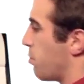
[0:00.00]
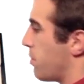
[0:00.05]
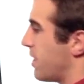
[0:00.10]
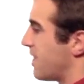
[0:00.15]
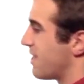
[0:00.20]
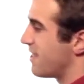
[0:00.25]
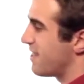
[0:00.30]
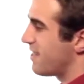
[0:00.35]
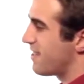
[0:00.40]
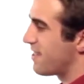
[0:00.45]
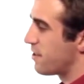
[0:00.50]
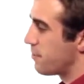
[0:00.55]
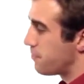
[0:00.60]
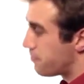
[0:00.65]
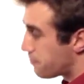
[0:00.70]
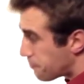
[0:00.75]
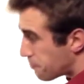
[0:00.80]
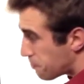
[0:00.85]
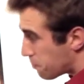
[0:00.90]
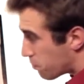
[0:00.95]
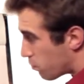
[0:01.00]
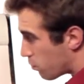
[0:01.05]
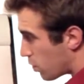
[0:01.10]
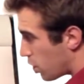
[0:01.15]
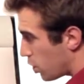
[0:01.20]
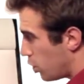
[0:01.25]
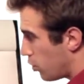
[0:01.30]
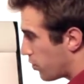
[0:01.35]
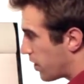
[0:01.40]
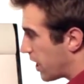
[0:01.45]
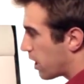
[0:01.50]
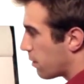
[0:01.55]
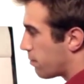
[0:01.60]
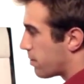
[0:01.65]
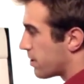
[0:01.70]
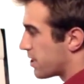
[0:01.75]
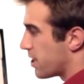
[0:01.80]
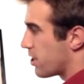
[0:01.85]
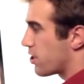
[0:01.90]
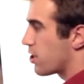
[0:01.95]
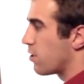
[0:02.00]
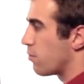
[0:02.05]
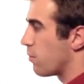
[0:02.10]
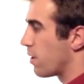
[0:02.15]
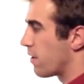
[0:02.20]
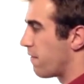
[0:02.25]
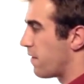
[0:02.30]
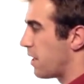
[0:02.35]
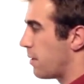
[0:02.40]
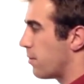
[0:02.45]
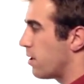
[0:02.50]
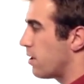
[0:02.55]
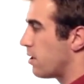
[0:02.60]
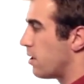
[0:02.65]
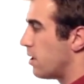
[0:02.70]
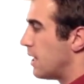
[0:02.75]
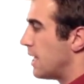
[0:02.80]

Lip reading: business, you take a position with Vemma,